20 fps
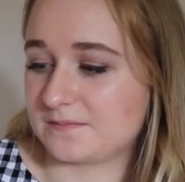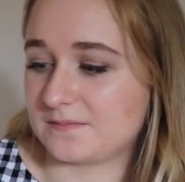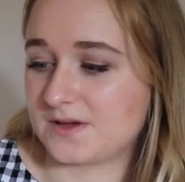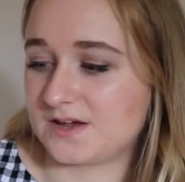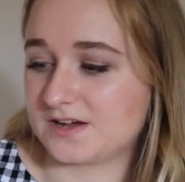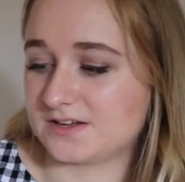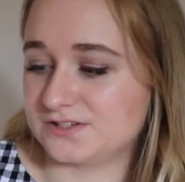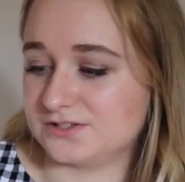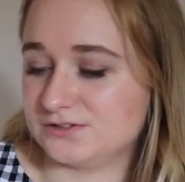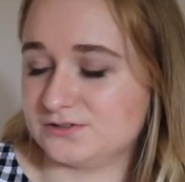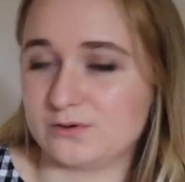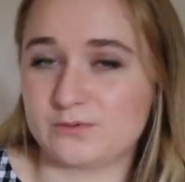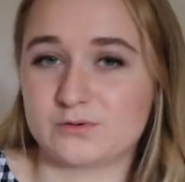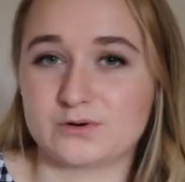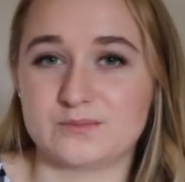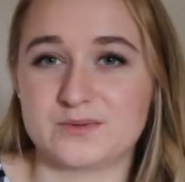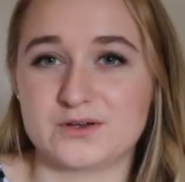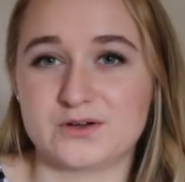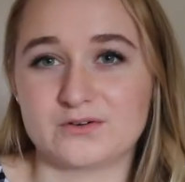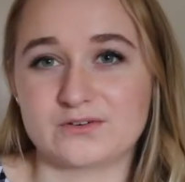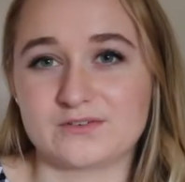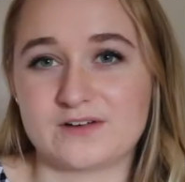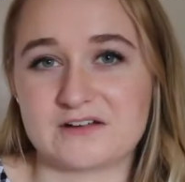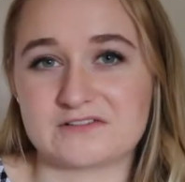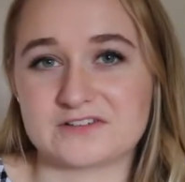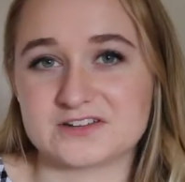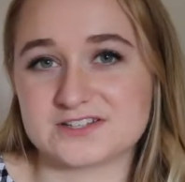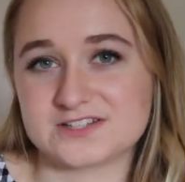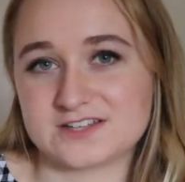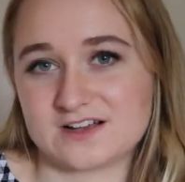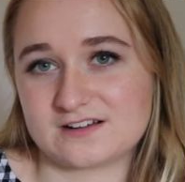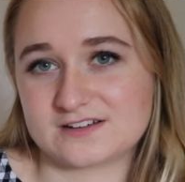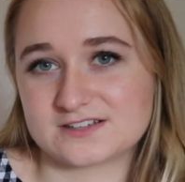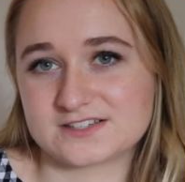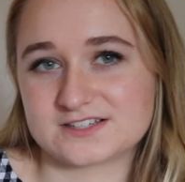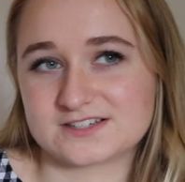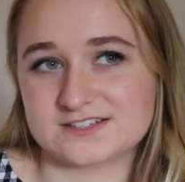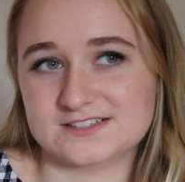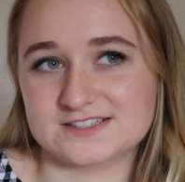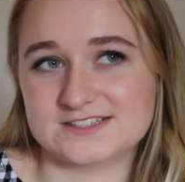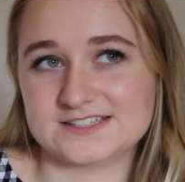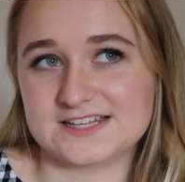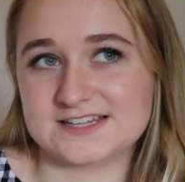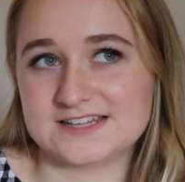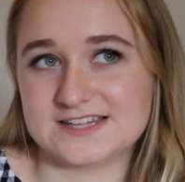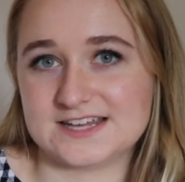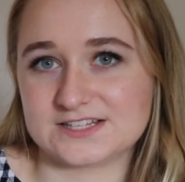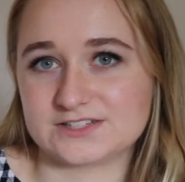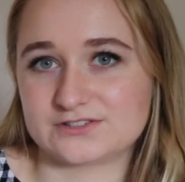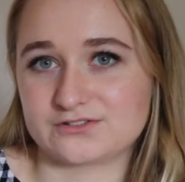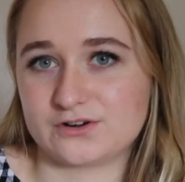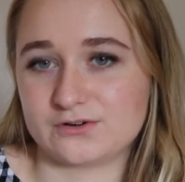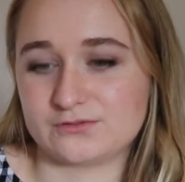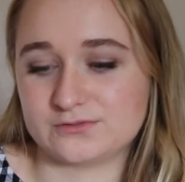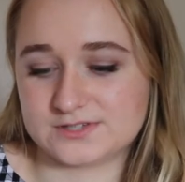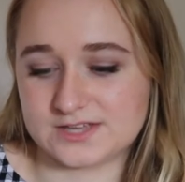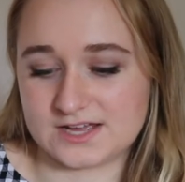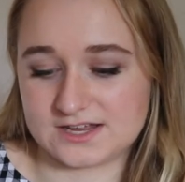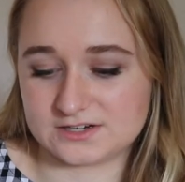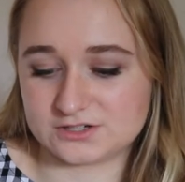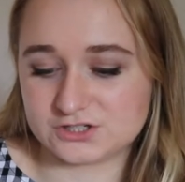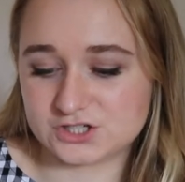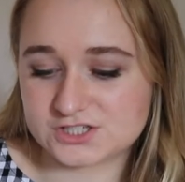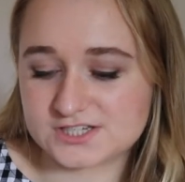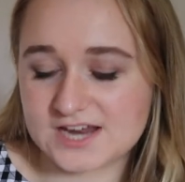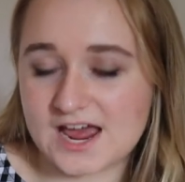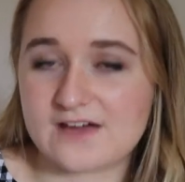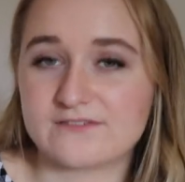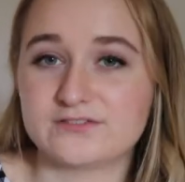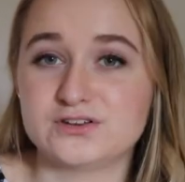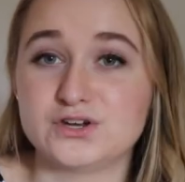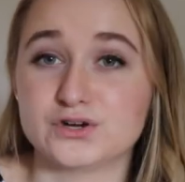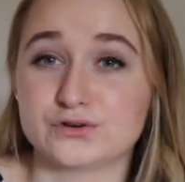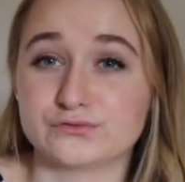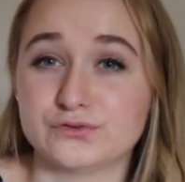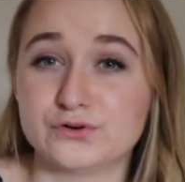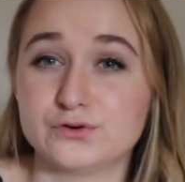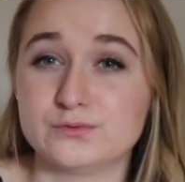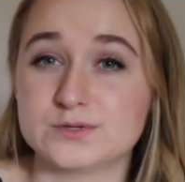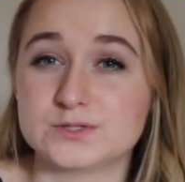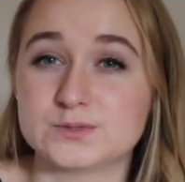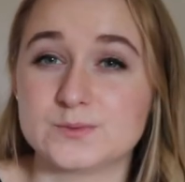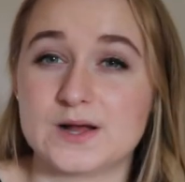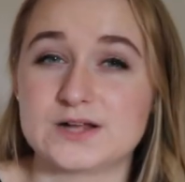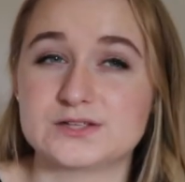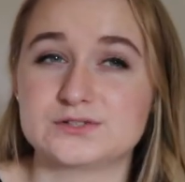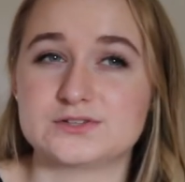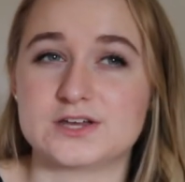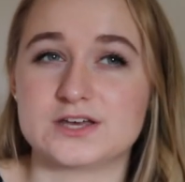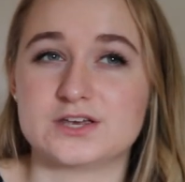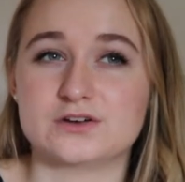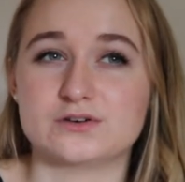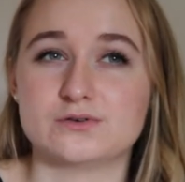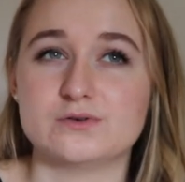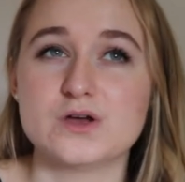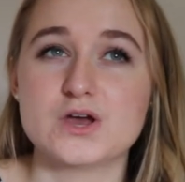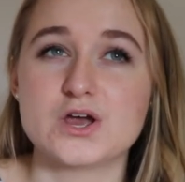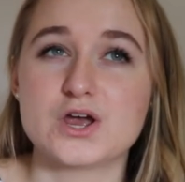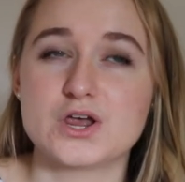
because you don't want to be going around in socks because that's gross and just have in your room as well so that you're